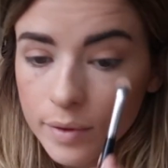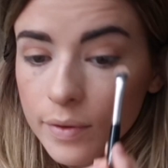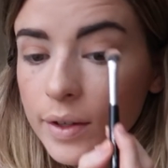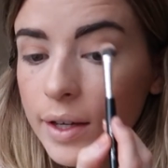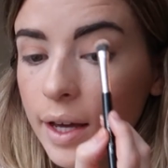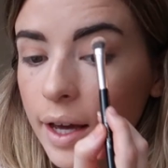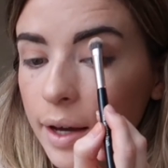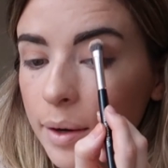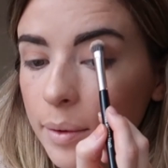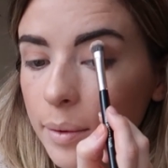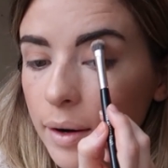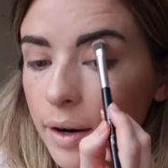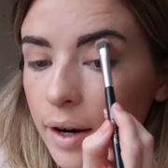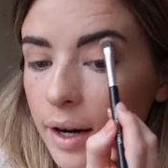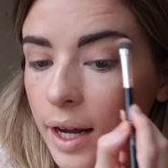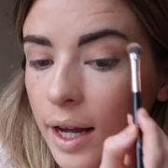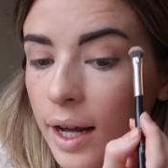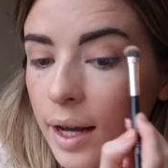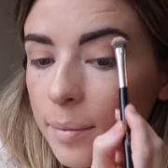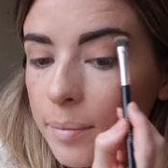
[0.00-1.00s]
forgetting where
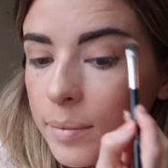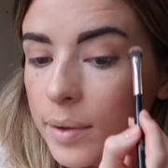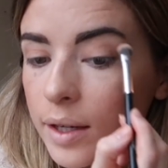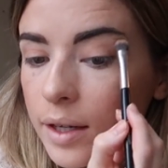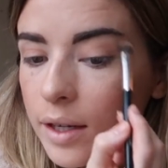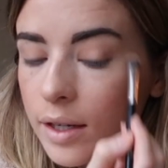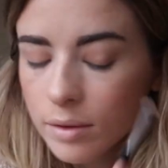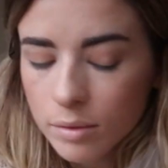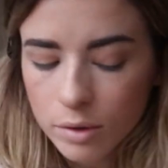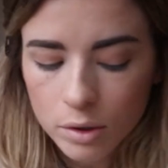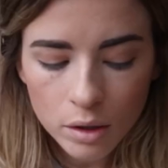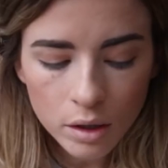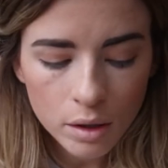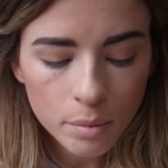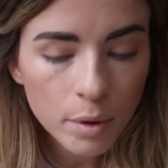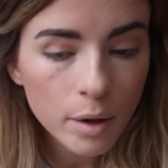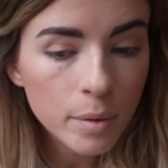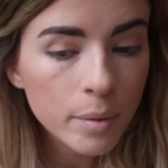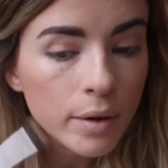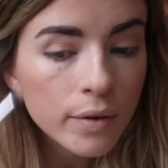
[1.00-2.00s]
I am. Just gonna
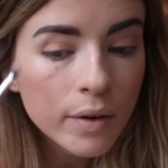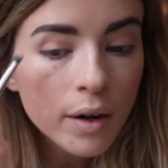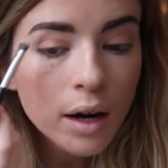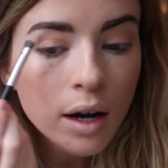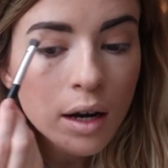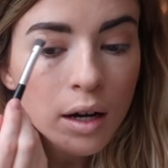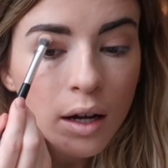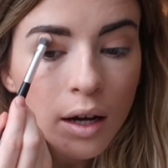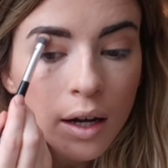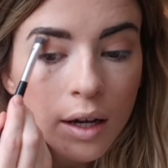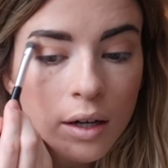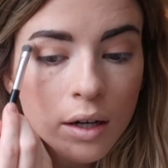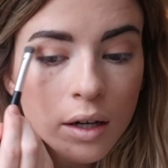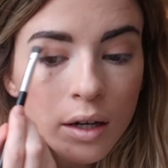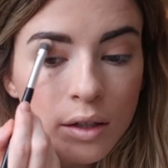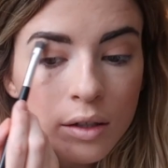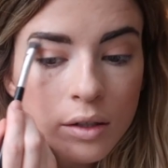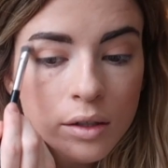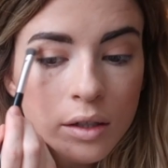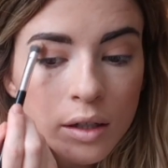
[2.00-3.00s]
put a bit of highlight
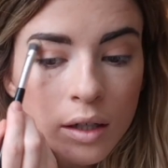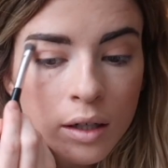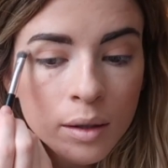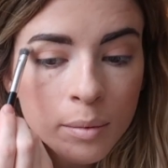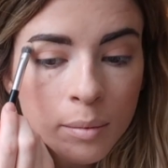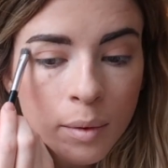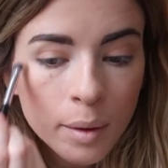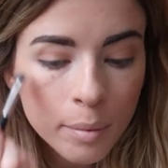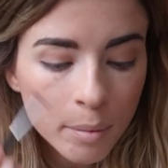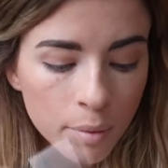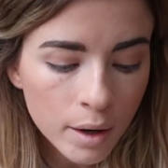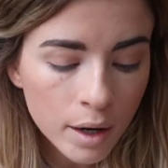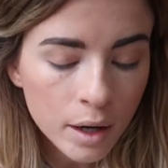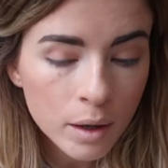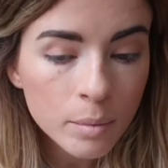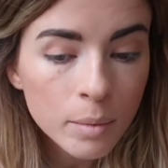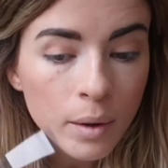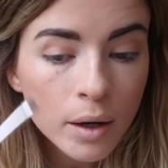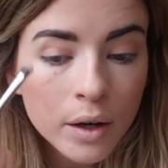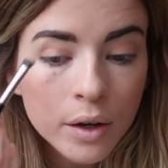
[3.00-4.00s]
under my
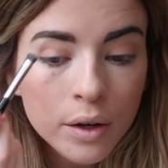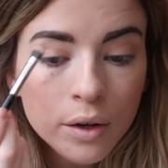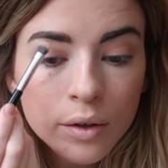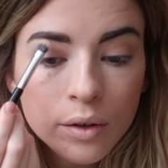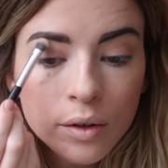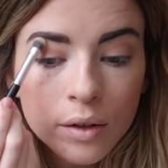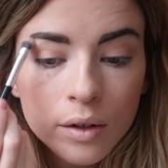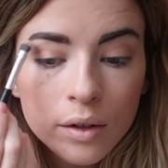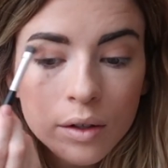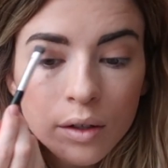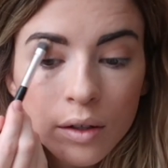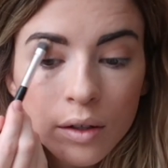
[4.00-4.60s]
brow bone.